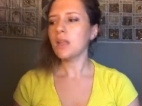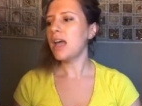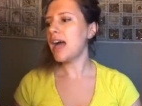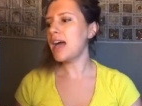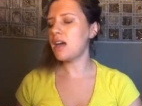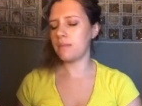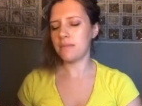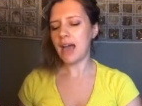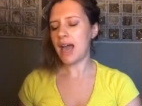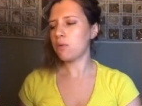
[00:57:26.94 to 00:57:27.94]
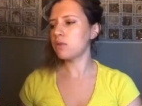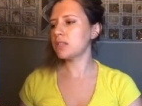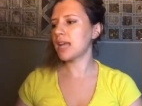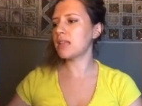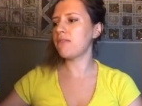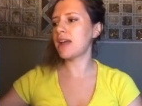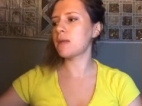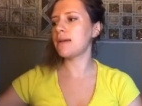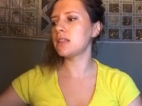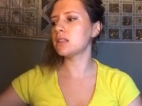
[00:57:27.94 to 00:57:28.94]
um, I would kind of
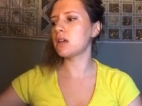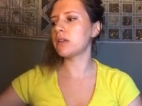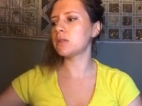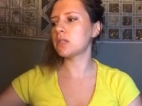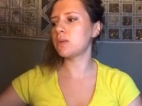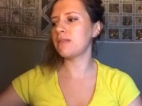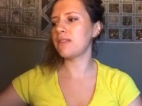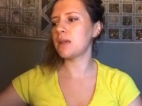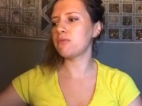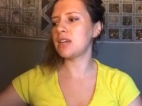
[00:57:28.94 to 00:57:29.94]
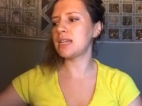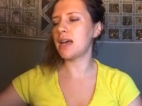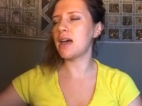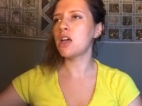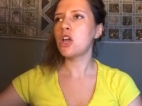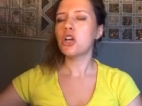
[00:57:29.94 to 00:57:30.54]
recommend going to a twin flame reader